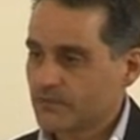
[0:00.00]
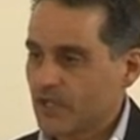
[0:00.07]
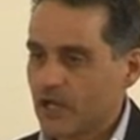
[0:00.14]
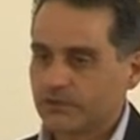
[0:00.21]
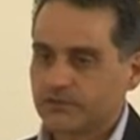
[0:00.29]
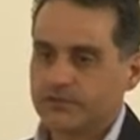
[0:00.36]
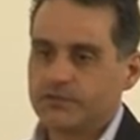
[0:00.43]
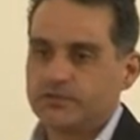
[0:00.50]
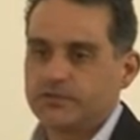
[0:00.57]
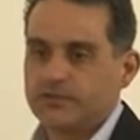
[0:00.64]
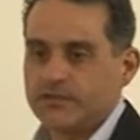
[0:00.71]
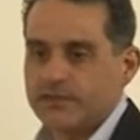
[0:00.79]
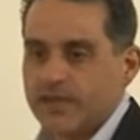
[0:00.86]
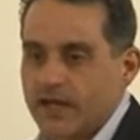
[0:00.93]
How did you
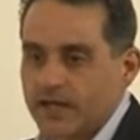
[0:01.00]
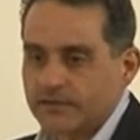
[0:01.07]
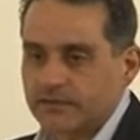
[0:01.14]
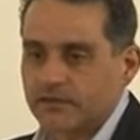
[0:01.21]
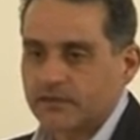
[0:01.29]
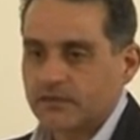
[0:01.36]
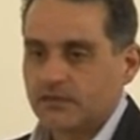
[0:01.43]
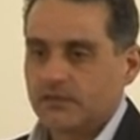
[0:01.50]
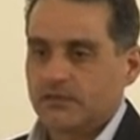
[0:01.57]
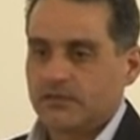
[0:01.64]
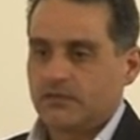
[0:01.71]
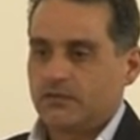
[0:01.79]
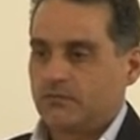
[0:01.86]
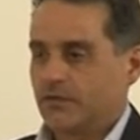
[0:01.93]
did that?
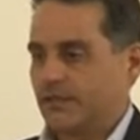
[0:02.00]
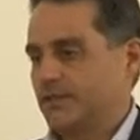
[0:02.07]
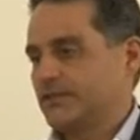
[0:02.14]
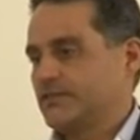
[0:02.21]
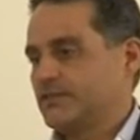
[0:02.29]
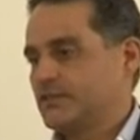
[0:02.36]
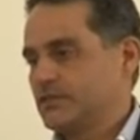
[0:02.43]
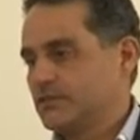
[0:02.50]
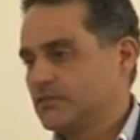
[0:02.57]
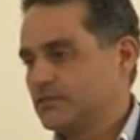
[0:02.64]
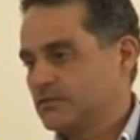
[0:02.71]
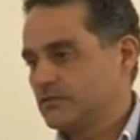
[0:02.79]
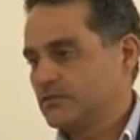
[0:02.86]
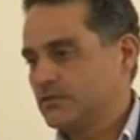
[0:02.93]
Where did
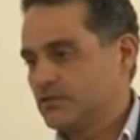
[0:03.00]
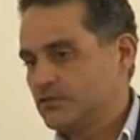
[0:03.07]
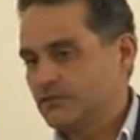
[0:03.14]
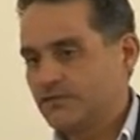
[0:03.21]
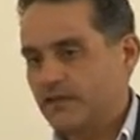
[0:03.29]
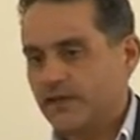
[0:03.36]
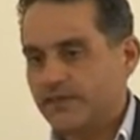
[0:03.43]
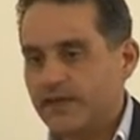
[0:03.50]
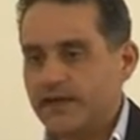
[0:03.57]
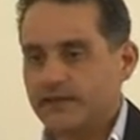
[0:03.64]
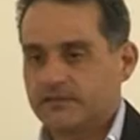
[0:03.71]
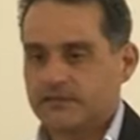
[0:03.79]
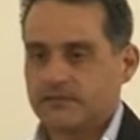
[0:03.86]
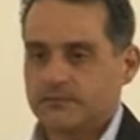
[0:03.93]
you, did you find
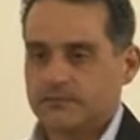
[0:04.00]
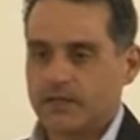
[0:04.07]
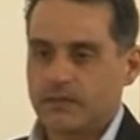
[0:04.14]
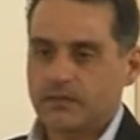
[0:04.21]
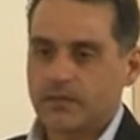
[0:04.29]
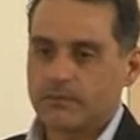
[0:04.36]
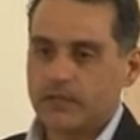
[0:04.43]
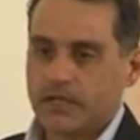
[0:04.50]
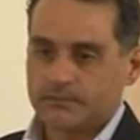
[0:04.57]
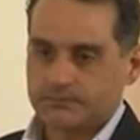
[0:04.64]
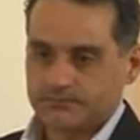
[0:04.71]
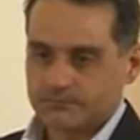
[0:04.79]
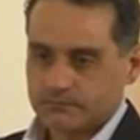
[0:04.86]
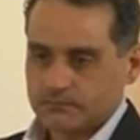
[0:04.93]
that? Blah, blah, blah.
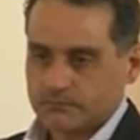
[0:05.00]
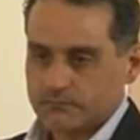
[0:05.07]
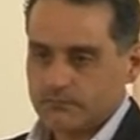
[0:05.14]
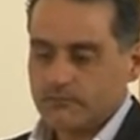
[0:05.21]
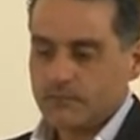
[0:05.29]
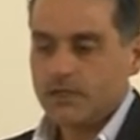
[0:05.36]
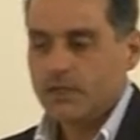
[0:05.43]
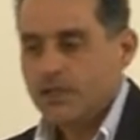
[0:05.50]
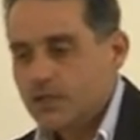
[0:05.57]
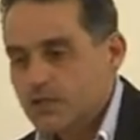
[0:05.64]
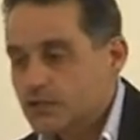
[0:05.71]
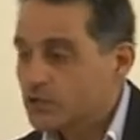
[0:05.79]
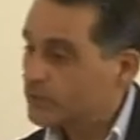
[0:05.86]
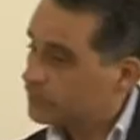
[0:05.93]

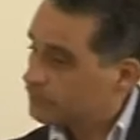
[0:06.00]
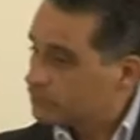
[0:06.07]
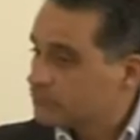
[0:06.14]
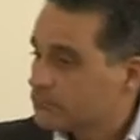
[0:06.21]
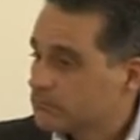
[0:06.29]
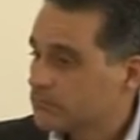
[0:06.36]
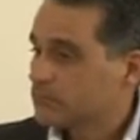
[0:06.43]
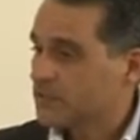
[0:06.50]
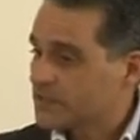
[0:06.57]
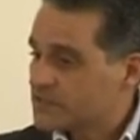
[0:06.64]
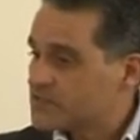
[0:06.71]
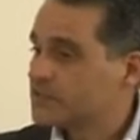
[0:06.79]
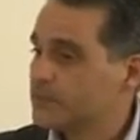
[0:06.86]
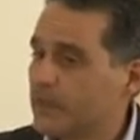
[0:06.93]
So
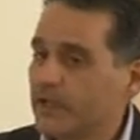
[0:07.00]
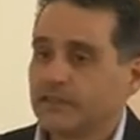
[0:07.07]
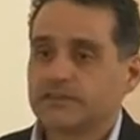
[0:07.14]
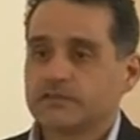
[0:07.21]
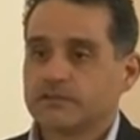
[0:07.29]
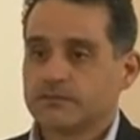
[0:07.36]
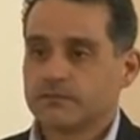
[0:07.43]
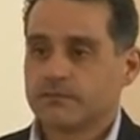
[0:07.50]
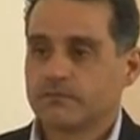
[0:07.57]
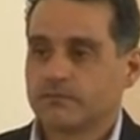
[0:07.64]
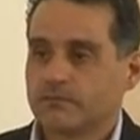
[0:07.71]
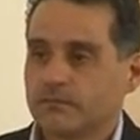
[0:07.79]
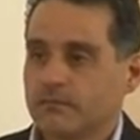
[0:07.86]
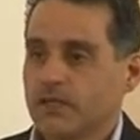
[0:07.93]
it's a debate.
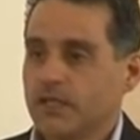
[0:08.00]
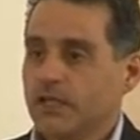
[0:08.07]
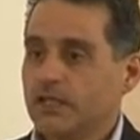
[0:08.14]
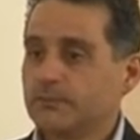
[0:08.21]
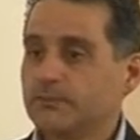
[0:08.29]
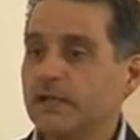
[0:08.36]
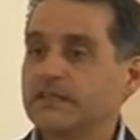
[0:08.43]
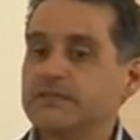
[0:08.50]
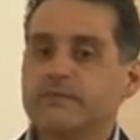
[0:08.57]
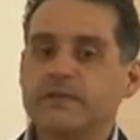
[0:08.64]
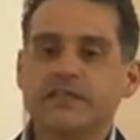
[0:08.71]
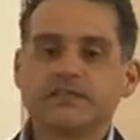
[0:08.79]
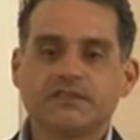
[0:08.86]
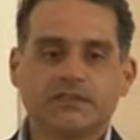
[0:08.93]
And by
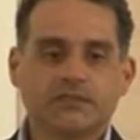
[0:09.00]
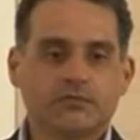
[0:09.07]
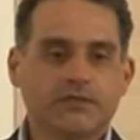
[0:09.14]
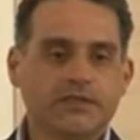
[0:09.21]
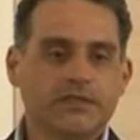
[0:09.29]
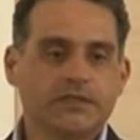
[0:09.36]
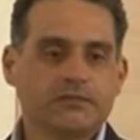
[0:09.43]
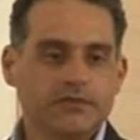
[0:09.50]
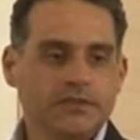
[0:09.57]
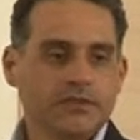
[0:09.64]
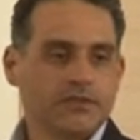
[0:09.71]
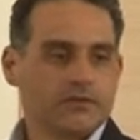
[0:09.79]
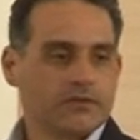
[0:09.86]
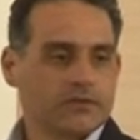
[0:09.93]
debating, we,
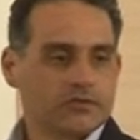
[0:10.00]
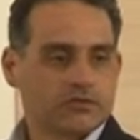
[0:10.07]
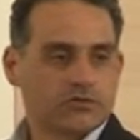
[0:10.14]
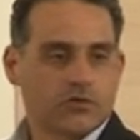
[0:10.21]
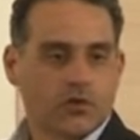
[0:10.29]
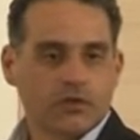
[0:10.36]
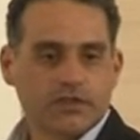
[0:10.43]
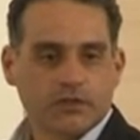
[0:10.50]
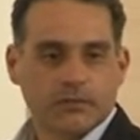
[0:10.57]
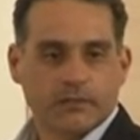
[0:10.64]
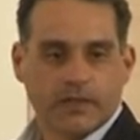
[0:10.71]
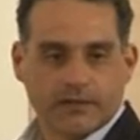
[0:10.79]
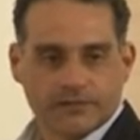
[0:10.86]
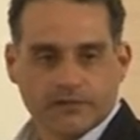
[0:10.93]
we talking
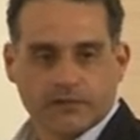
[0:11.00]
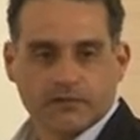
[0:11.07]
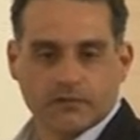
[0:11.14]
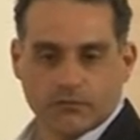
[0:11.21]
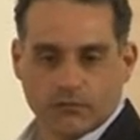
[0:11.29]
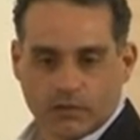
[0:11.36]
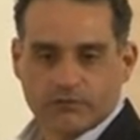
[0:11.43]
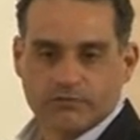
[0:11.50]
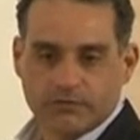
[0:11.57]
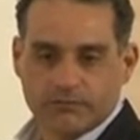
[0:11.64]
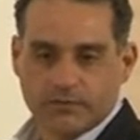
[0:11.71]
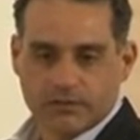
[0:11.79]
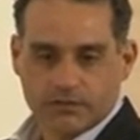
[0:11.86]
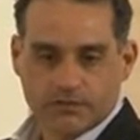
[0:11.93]
about what
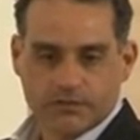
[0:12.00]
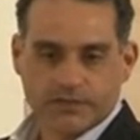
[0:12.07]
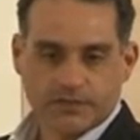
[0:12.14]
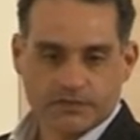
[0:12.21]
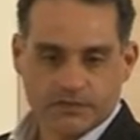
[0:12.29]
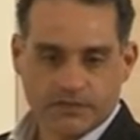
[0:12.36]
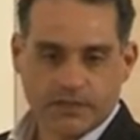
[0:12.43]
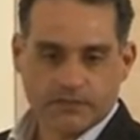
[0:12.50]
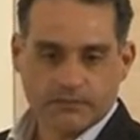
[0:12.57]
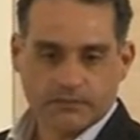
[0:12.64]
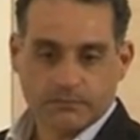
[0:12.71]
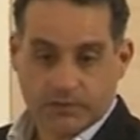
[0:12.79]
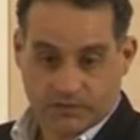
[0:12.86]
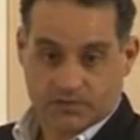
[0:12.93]
we've been learning today
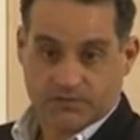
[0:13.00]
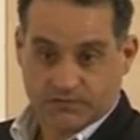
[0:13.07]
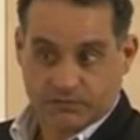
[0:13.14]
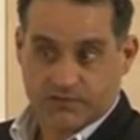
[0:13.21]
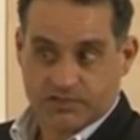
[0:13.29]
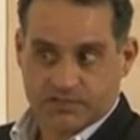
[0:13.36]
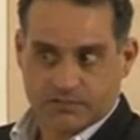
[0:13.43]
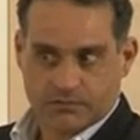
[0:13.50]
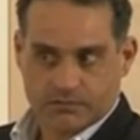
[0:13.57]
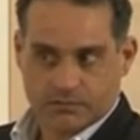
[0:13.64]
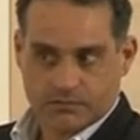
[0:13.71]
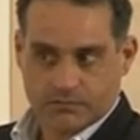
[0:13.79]
because of the questions,